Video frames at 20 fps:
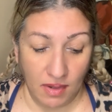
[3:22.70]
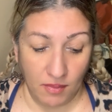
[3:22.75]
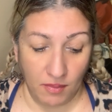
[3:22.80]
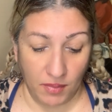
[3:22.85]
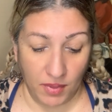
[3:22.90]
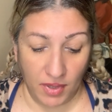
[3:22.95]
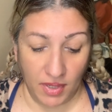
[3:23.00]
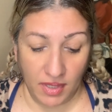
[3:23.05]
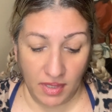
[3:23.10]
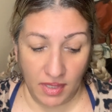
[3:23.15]

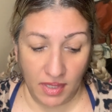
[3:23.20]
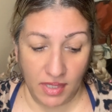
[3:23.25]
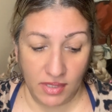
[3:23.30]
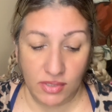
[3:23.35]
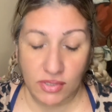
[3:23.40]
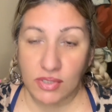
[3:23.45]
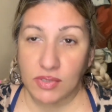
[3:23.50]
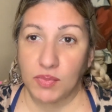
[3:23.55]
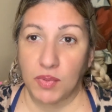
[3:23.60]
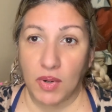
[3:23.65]
but
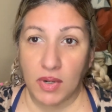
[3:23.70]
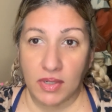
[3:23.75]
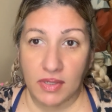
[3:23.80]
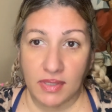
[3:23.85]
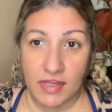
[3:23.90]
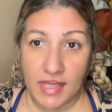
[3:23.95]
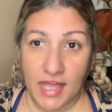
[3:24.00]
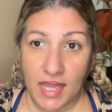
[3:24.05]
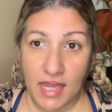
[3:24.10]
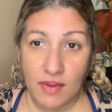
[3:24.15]
it's just part of
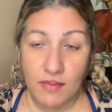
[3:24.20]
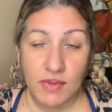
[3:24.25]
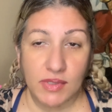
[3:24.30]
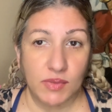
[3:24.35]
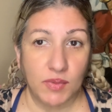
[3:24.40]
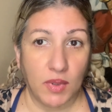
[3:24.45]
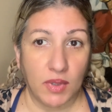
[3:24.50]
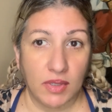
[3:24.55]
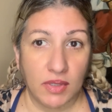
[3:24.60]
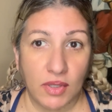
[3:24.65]
the game,
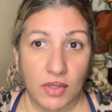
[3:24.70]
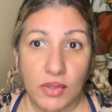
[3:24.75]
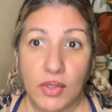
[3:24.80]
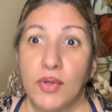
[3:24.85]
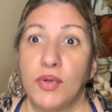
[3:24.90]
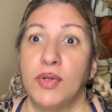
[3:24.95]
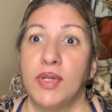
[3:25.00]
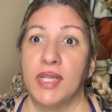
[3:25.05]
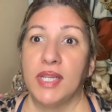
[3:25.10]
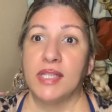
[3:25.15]
it's part of the
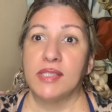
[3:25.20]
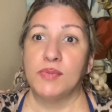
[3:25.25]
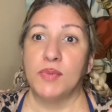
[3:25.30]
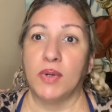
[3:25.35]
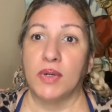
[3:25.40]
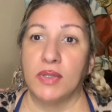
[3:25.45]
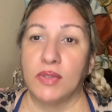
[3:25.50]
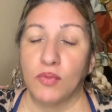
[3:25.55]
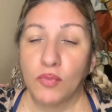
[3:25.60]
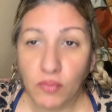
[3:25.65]
learning, it's
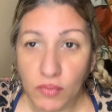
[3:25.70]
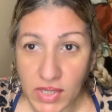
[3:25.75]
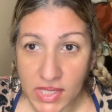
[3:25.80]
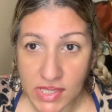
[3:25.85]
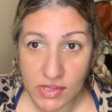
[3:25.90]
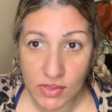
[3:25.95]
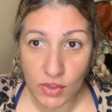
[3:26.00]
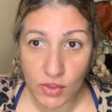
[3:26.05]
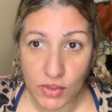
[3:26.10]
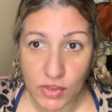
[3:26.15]
part of the
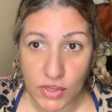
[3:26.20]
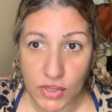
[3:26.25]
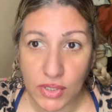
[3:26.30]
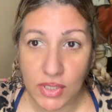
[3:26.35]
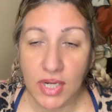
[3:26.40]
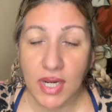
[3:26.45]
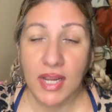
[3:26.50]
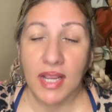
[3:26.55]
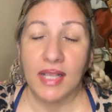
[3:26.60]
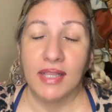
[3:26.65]
research.
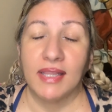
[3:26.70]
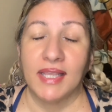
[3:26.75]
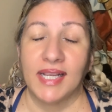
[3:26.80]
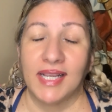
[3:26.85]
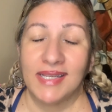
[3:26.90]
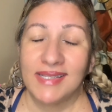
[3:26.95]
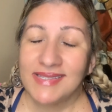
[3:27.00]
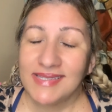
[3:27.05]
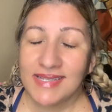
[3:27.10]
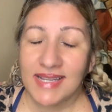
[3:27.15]
Like
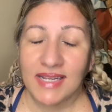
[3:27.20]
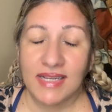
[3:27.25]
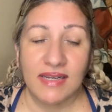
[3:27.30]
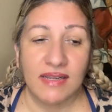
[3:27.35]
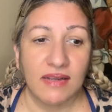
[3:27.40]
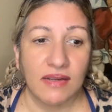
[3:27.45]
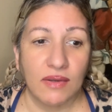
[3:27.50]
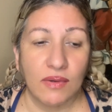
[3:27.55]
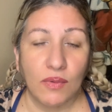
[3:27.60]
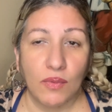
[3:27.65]
I said,
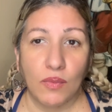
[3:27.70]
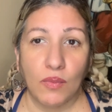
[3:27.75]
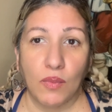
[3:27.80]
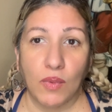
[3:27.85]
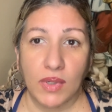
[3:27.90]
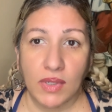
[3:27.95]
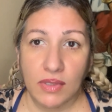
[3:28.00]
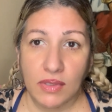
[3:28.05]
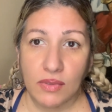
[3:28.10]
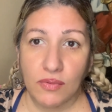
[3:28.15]

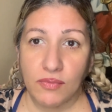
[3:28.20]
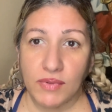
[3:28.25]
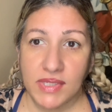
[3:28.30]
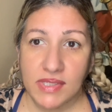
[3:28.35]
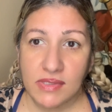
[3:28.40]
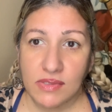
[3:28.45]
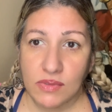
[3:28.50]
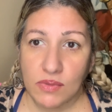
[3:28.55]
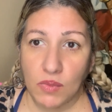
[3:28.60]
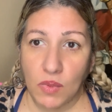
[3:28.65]
one of the
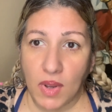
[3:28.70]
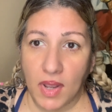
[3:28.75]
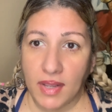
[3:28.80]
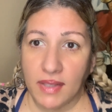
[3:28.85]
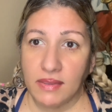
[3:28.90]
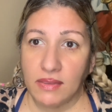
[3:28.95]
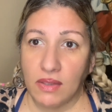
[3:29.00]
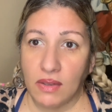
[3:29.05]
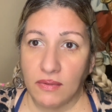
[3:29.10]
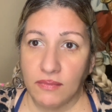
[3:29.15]
reasons why
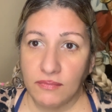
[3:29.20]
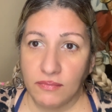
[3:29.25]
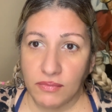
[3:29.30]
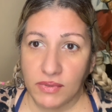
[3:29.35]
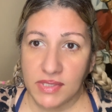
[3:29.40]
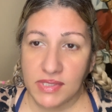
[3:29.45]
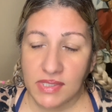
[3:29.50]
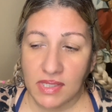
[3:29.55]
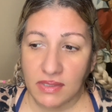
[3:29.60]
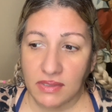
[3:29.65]
I love
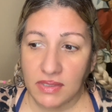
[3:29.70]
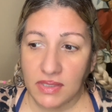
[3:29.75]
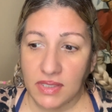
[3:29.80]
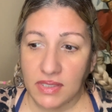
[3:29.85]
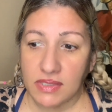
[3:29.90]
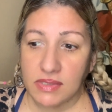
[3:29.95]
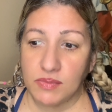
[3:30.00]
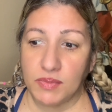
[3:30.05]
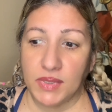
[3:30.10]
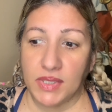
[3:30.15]
reselling
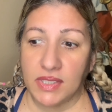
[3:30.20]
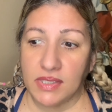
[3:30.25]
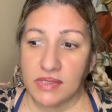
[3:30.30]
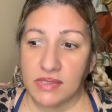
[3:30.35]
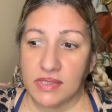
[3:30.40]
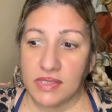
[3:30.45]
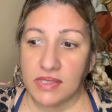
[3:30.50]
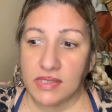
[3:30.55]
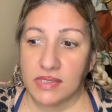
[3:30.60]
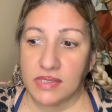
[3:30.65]
is
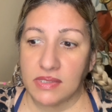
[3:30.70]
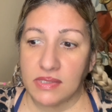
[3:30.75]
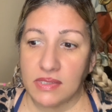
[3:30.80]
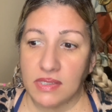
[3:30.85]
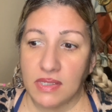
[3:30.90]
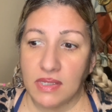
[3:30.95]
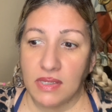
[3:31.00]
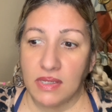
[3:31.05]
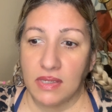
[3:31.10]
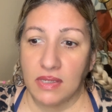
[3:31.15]
because it's
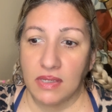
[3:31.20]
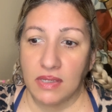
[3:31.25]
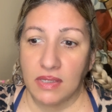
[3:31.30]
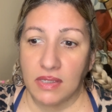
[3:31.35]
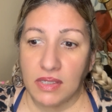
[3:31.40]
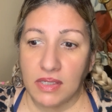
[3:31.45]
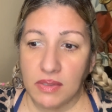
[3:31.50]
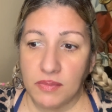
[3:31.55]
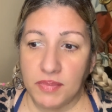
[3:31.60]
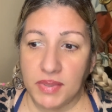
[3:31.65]

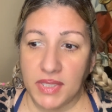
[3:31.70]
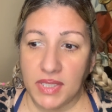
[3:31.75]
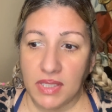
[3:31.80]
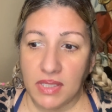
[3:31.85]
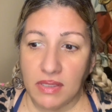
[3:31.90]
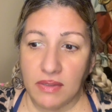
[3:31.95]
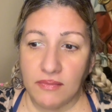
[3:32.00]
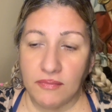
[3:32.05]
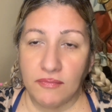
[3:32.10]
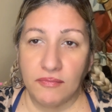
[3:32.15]
could
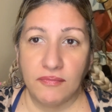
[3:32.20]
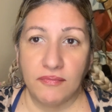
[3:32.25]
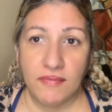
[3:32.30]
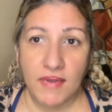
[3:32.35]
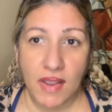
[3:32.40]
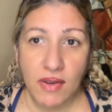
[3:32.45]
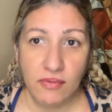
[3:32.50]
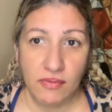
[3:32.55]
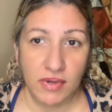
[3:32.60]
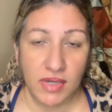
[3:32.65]
be
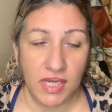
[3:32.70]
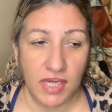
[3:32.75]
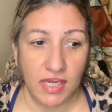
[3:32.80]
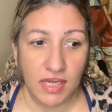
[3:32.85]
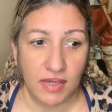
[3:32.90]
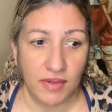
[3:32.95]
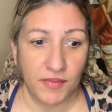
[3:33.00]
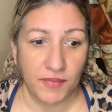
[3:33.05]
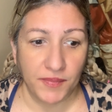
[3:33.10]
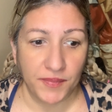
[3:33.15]

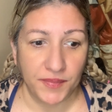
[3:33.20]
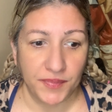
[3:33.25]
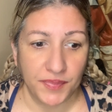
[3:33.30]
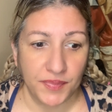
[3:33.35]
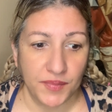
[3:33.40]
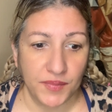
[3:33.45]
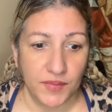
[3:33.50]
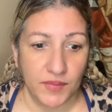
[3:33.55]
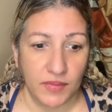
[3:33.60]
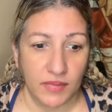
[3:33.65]
very
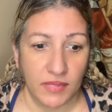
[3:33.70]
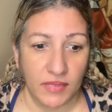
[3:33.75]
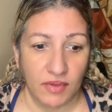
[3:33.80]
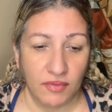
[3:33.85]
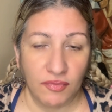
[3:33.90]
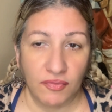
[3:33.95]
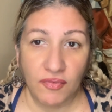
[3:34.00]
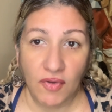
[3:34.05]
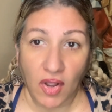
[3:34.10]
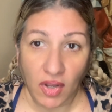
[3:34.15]

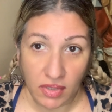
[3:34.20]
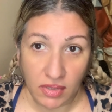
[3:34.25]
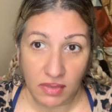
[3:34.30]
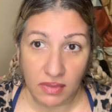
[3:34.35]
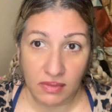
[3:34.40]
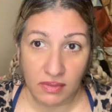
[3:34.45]
fun.